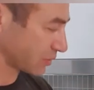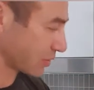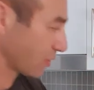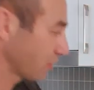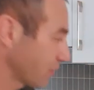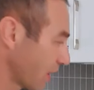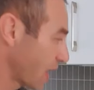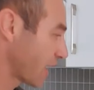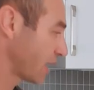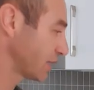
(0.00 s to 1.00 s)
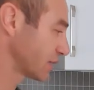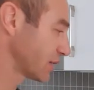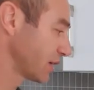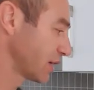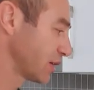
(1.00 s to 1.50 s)
off and
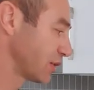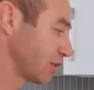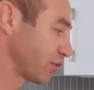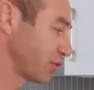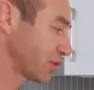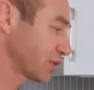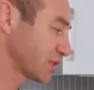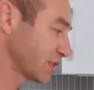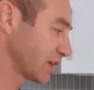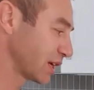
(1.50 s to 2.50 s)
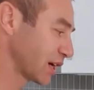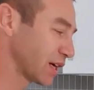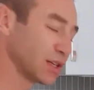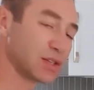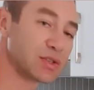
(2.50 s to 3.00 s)
the first thing I
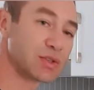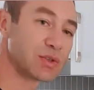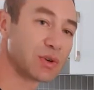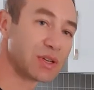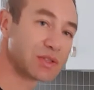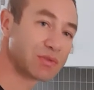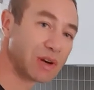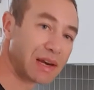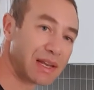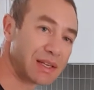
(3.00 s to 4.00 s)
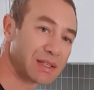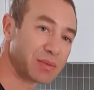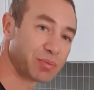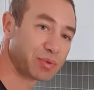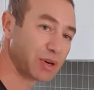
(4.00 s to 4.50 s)
need to do is release
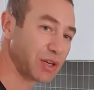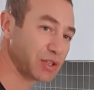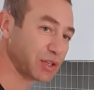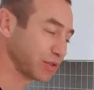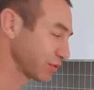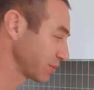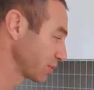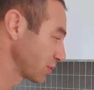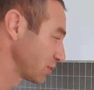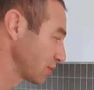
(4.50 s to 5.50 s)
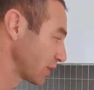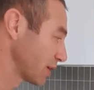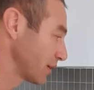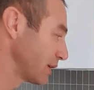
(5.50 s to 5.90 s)
pressure from a cooker.